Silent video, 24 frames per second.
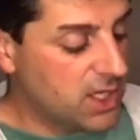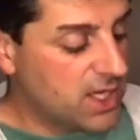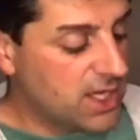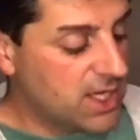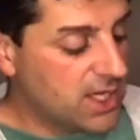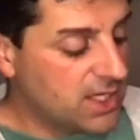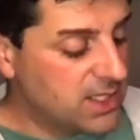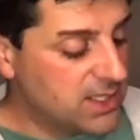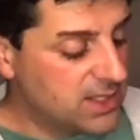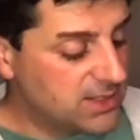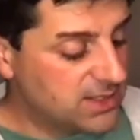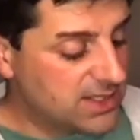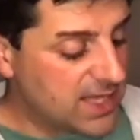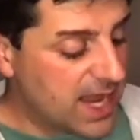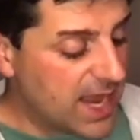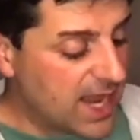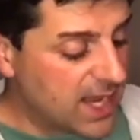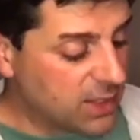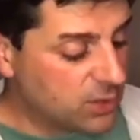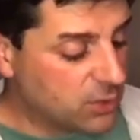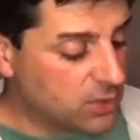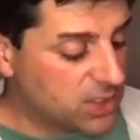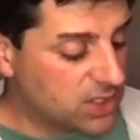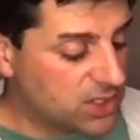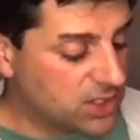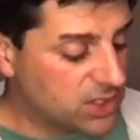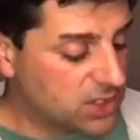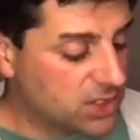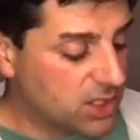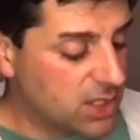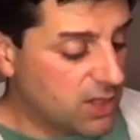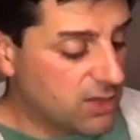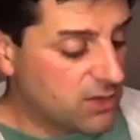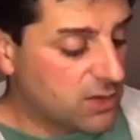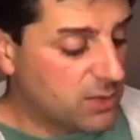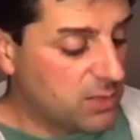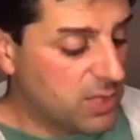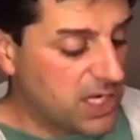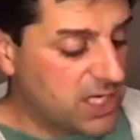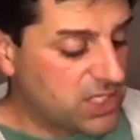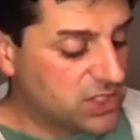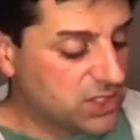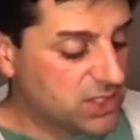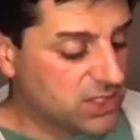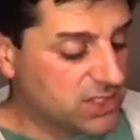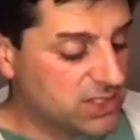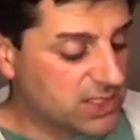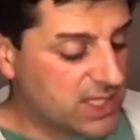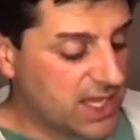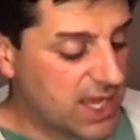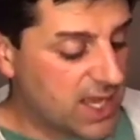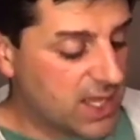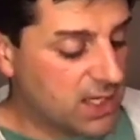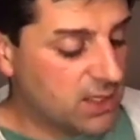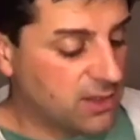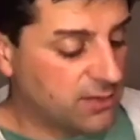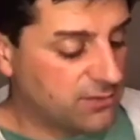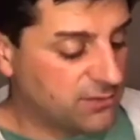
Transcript: In his anguish, the patient can,